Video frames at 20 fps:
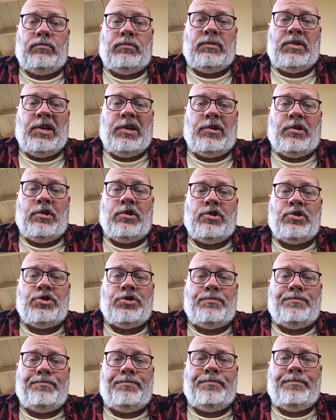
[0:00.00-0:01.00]
tinkers,
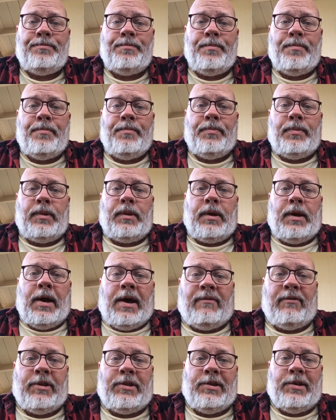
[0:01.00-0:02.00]
I
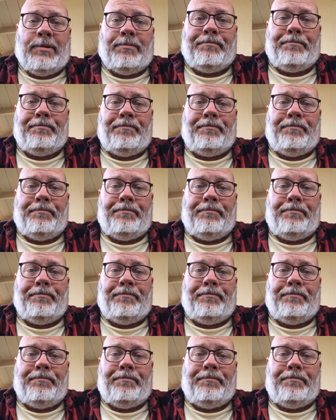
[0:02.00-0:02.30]
have a tip,